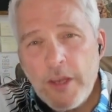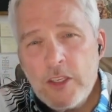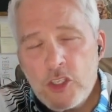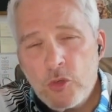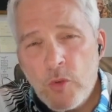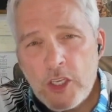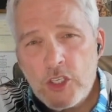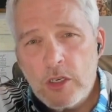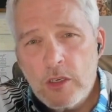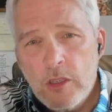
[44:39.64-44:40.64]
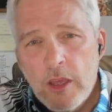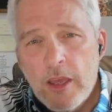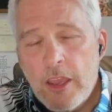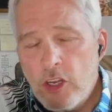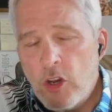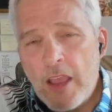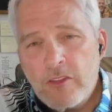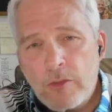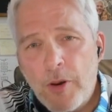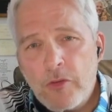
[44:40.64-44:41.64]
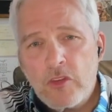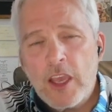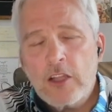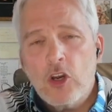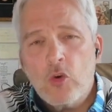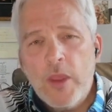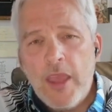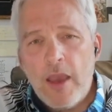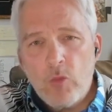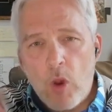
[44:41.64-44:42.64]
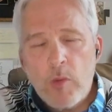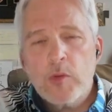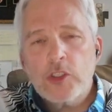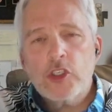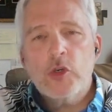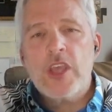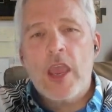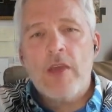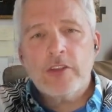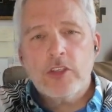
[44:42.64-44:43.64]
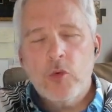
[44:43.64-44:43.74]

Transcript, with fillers: insurrection, you know, as opposed to saying, look, we have what we will do is every two